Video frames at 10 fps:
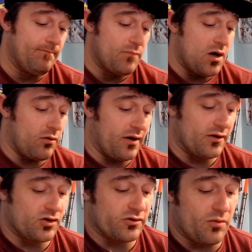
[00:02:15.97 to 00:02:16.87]
Okay, there's
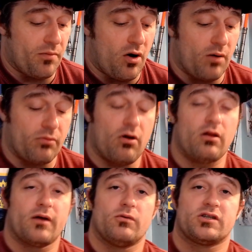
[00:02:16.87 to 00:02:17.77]
also Bar Brawling,
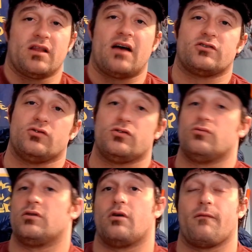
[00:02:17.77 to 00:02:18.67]
which allows you to,
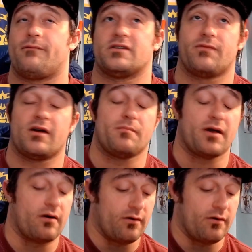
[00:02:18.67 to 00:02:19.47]
fist fight better.